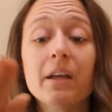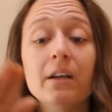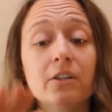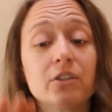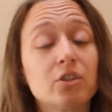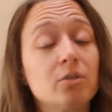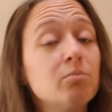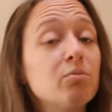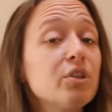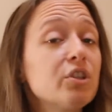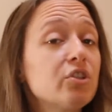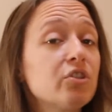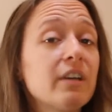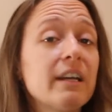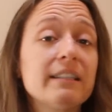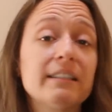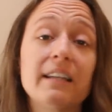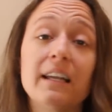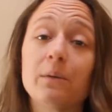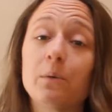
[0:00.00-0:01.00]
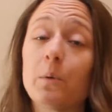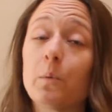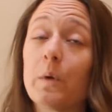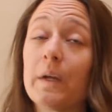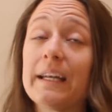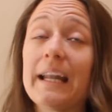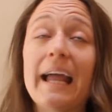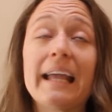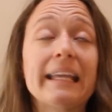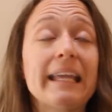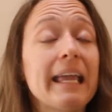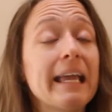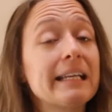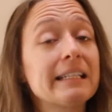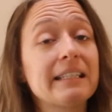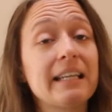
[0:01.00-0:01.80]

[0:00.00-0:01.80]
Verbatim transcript: So Moisturize 911, I can't